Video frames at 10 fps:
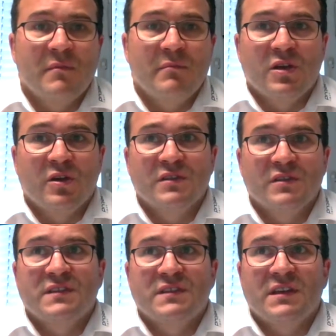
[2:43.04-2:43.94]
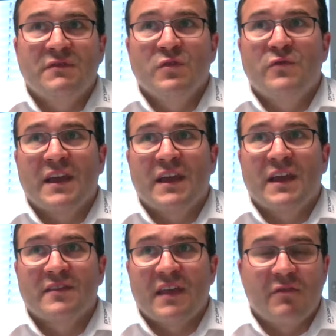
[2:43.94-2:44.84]
because if you
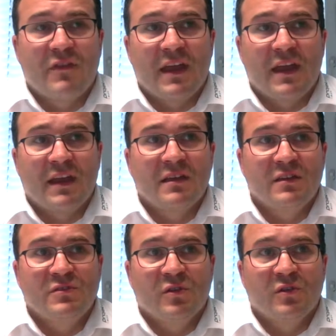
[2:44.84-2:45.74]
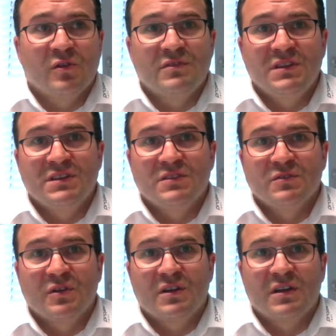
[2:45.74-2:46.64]
fix everything, you don't need
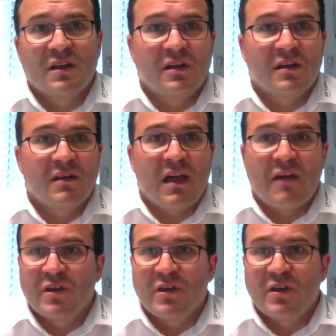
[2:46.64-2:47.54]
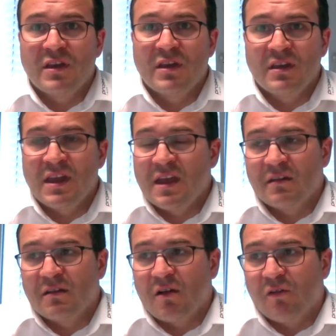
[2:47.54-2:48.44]
to look every
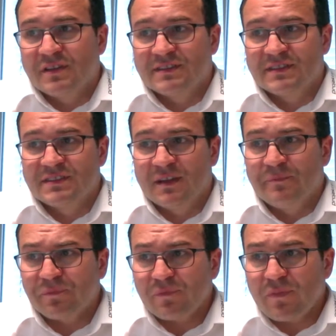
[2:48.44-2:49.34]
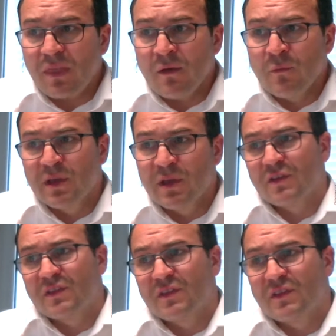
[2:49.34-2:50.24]
year on the system
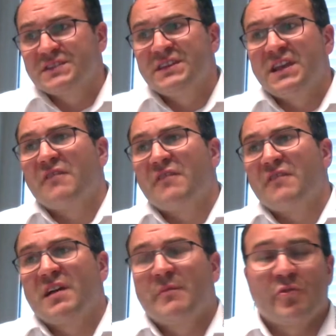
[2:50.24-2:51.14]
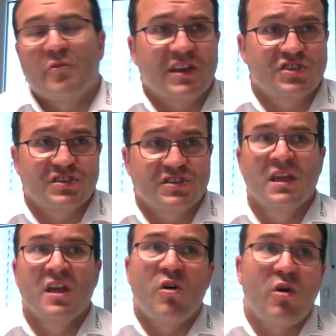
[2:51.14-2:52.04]
because you see after a protection
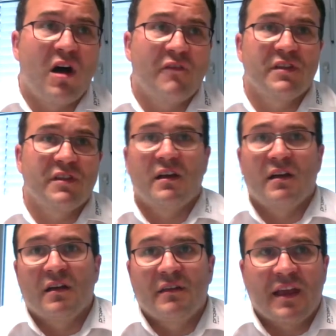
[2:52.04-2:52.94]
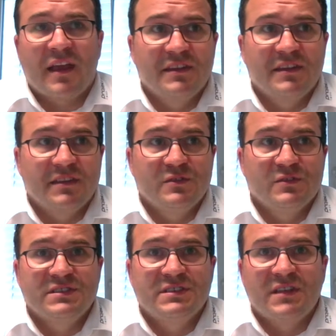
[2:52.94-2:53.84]
or after an accident,
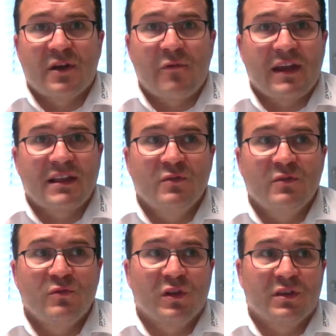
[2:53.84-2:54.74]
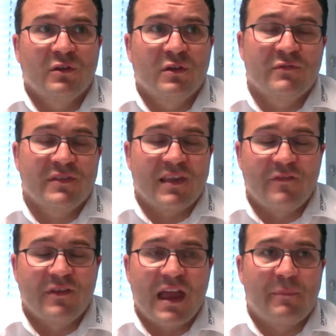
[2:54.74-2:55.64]
you see directly what if
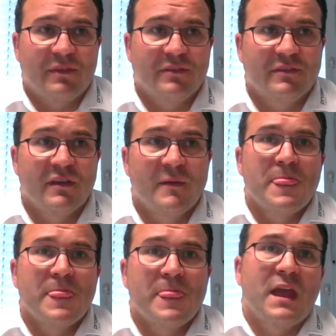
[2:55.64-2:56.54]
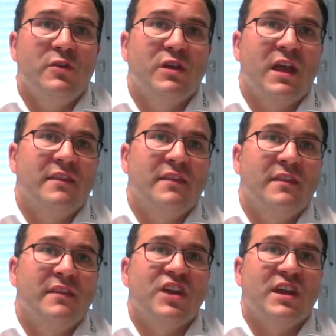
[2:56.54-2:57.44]
something happens and you can
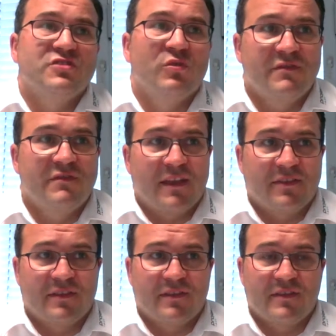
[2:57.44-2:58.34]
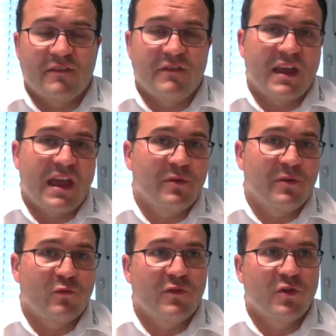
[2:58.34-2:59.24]
change only the fences. Nothing
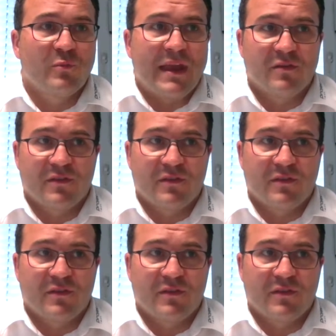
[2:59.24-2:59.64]
happened with your main